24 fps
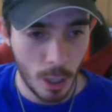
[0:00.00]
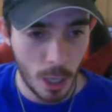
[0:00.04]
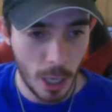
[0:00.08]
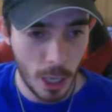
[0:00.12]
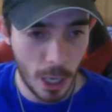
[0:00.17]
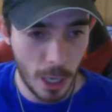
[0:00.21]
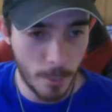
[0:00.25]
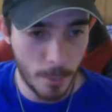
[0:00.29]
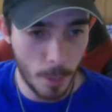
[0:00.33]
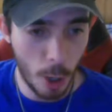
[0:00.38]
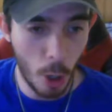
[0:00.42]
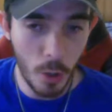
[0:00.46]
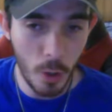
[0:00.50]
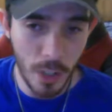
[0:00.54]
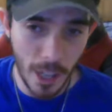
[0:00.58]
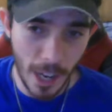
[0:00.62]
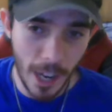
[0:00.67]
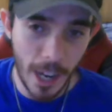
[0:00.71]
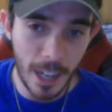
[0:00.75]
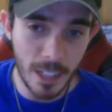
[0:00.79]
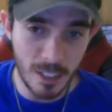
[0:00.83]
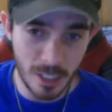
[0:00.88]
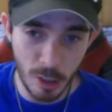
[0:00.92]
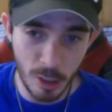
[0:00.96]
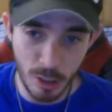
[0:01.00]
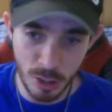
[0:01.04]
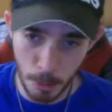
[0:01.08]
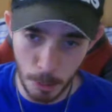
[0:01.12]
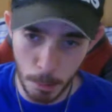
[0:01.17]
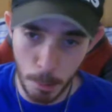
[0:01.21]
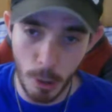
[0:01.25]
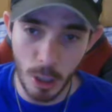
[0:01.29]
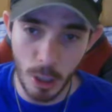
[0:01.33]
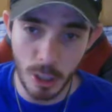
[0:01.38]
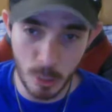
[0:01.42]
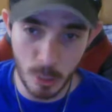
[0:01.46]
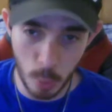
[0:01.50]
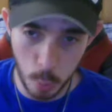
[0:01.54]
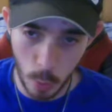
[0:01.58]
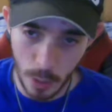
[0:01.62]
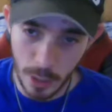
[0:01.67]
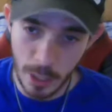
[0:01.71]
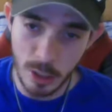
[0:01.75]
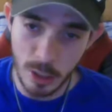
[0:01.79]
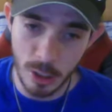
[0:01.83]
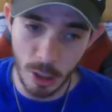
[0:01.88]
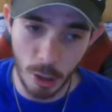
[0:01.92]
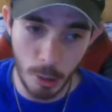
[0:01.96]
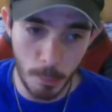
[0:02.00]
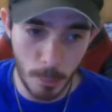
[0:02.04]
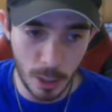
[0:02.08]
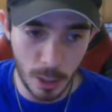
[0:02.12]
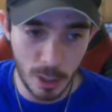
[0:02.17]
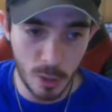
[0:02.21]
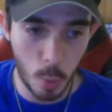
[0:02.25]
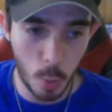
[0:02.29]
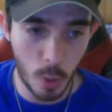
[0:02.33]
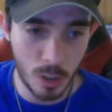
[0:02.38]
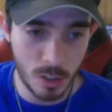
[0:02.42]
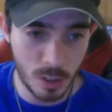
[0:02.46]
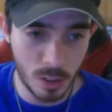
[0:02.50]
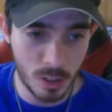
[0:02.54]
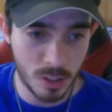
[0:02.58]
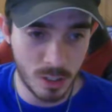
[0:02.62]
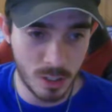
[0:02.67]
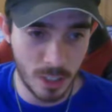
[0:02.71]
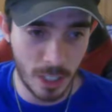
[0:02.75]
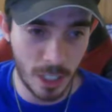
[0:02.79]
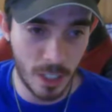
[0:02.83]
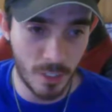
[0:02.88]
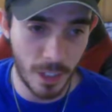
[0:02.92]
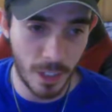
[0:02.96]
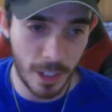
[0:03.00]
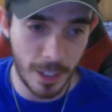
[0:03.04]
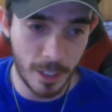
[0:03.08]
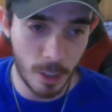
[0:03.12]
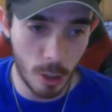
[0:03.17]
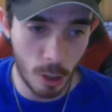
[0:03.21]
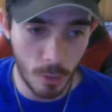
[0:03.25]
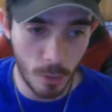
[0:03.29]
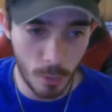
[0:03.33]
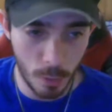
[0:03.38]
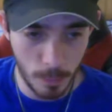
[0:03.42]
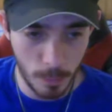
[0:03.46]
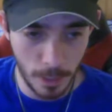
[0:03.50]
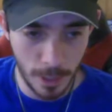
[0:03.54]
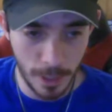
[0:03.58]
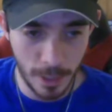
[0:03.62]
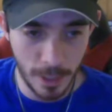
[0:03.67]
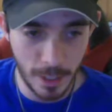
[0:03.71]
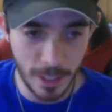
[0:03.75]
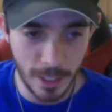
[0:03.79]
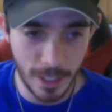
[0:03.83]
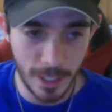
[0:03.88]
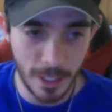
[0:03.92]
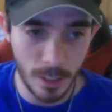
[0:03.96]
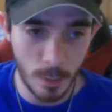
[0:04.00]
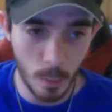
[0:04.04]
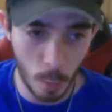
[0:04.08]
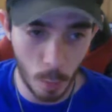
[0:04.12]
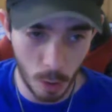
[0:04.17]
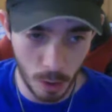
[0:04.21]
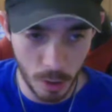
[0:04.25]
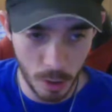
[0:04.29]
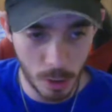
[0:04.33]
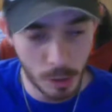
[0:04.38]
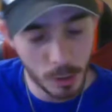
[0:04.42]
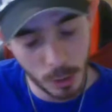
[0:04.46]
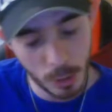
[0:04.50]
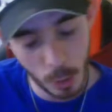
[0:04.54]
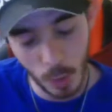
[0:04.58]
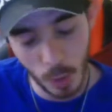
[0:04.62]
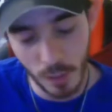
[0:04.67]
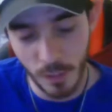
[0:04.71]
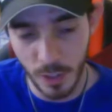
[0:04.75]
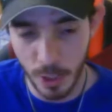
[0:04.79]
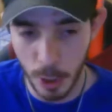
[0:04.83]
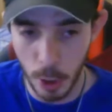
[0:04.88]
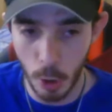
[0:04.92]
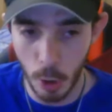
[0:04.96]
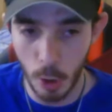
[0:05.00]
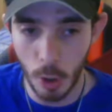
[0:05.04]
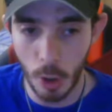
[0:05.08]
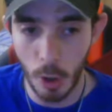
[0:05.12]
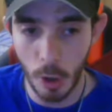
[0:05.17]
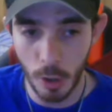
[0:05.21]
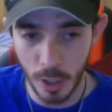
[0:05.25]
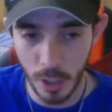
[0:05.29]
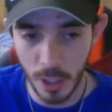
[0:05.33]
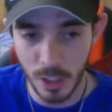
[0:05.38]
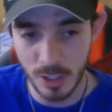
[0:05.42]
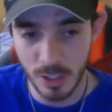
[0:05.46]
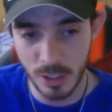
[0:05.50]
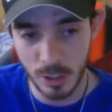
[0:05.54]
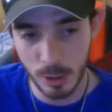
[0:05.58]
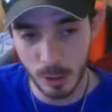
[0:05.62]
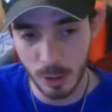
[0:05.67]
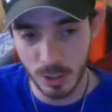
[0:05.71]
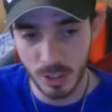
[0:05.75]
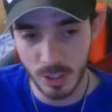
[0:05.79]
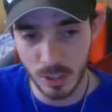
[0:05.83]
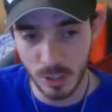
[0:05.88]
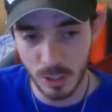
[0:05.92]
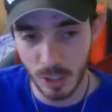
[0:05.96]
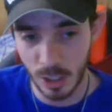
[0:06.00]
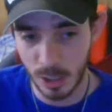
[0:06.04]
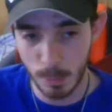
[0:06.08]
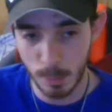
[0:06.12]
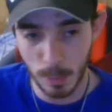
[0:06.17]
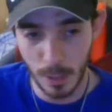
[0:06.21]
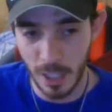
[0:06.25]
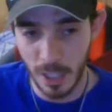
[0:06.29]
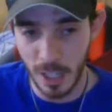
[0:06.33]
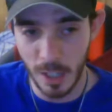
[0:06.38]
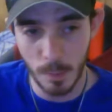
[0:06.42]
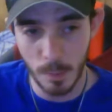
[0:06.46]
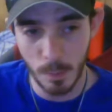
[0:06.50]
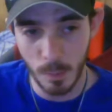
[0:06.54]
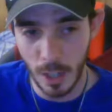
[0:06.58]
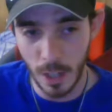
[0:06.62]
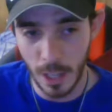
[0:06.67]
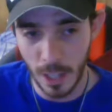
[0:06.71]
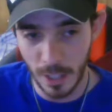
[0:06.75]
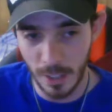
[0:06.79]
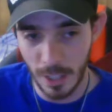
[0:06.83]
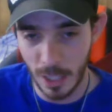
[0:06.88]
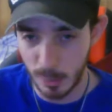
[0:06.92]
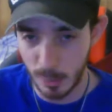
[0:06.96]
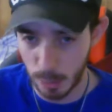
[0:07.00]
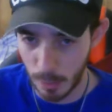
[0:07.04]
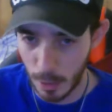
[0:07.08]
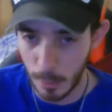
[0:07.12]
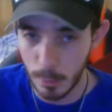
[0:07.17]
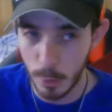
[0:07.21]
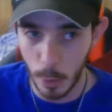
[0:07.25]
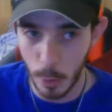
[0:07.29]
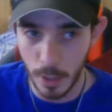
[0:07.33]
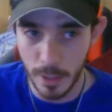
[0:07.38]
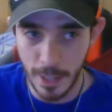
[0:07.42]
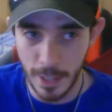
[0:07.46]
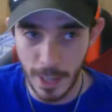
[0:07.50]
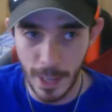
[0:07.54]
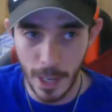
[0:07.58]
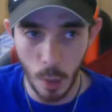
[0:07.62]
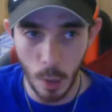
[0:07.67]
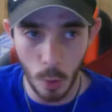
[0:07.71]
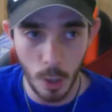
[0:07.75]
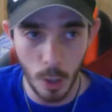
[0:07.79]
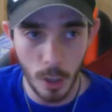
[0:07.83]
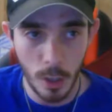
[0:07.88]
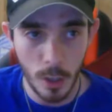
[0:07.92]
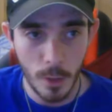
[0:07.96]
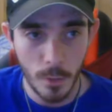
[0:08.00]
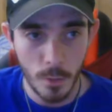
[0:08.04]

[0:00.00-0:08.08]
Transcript: Oh yeah, I did also put a tweet on my Twitter saying that I got the ring and I wanted to do a video on it just to explain it, and that's what I'm doing now.